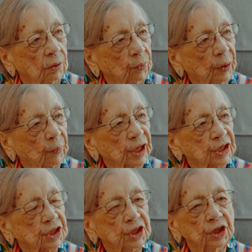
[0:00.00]
we
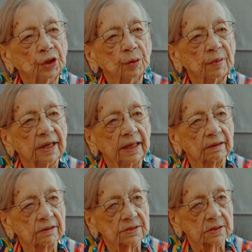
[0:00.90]
went to Yuma,
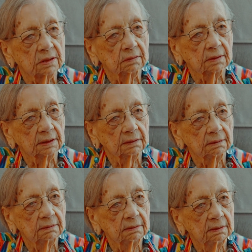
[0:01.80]
Arizona.
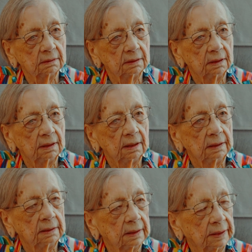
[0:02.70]

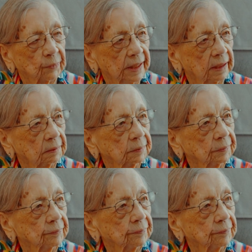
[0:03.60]
Well,